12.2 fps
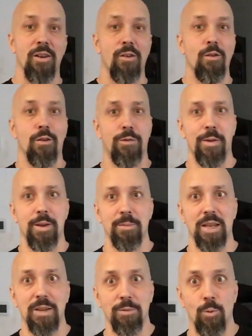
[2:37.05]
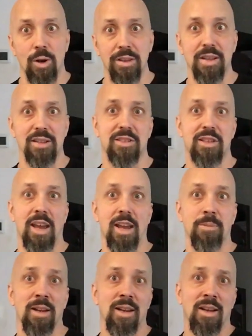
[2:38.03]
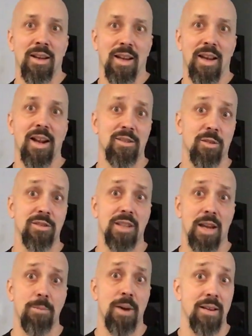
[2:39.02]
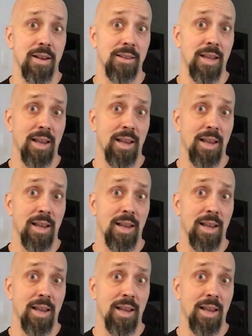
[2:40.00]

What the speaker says: in order for them to even win this game, and I still stand by that.